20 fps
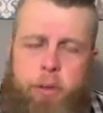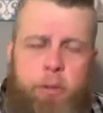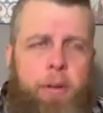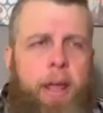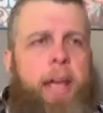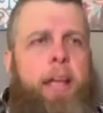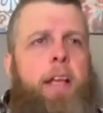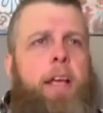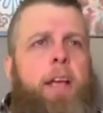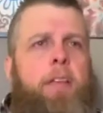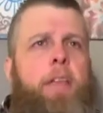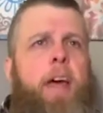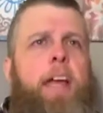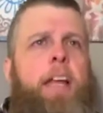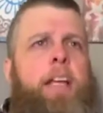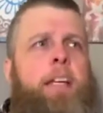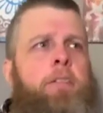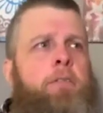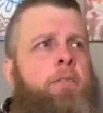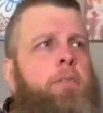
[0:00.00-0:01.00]
They
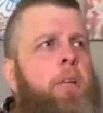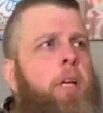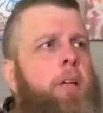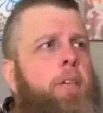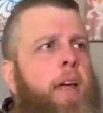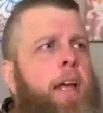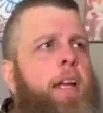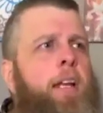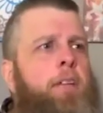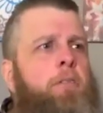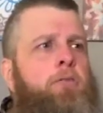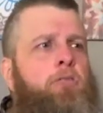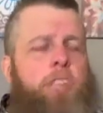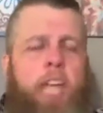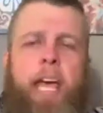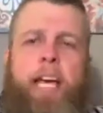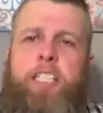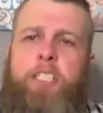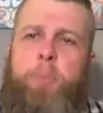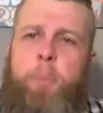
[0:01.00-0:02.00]
didn't
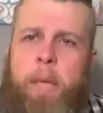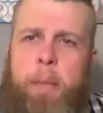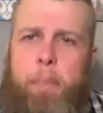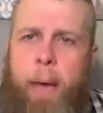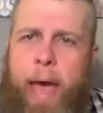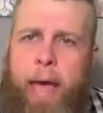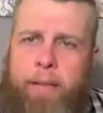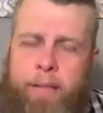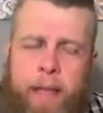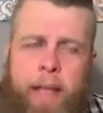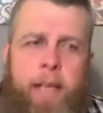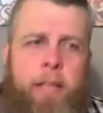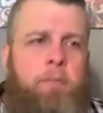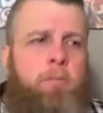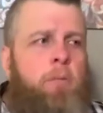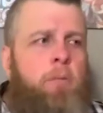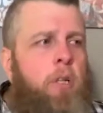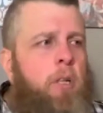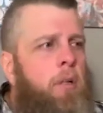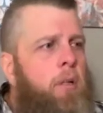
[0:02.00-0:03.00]
text me back. They
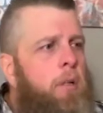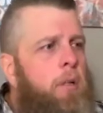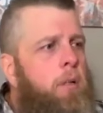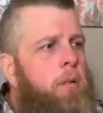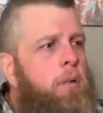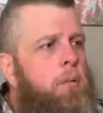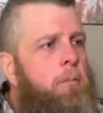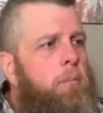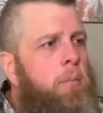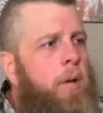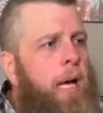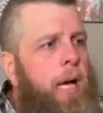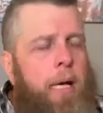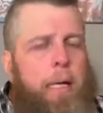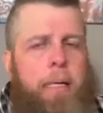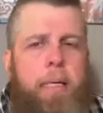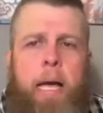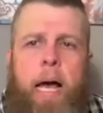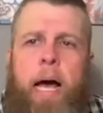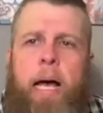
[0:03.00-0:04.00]
didn't. My
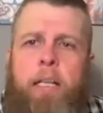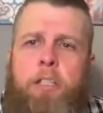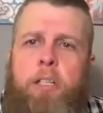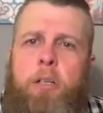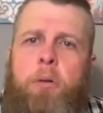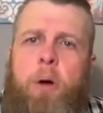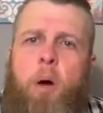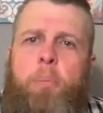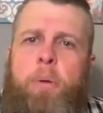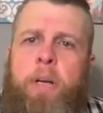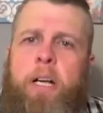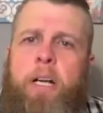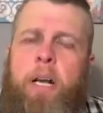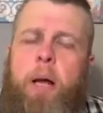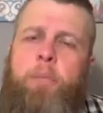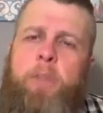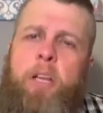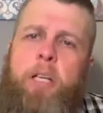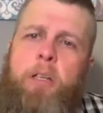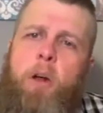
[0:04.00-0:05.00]
God, you opening up
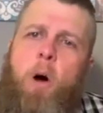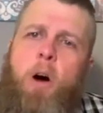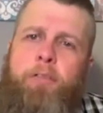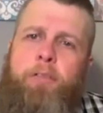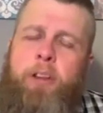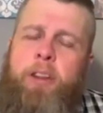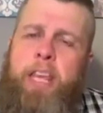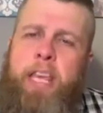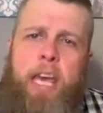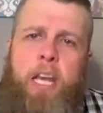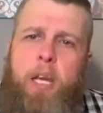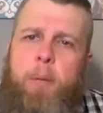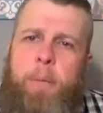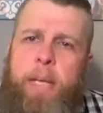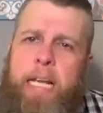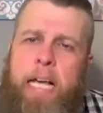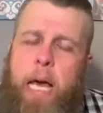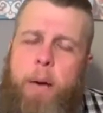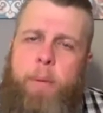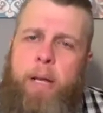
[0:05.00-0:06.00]
the door for the enemy to
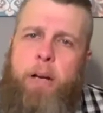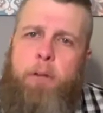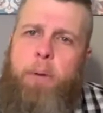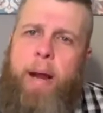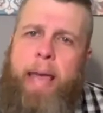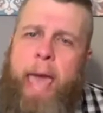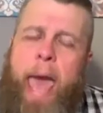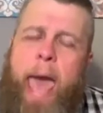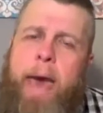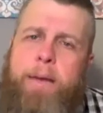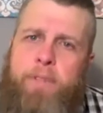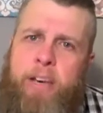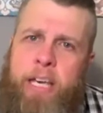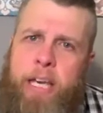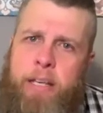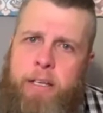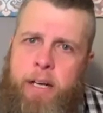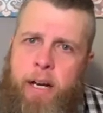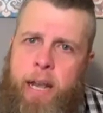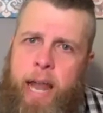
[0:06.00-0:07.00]
come in and wreak havoc
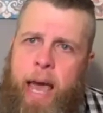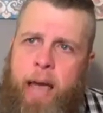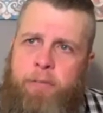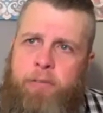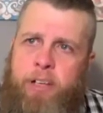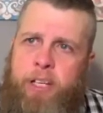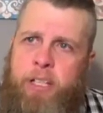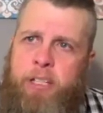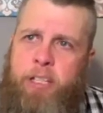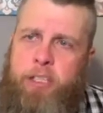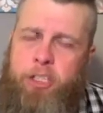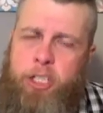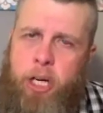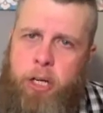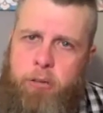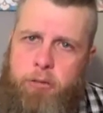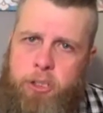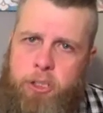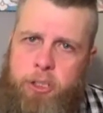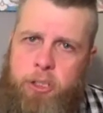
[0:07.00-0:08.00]
in your life and in your
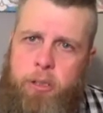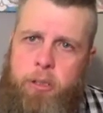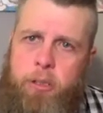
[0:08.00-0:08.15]
church.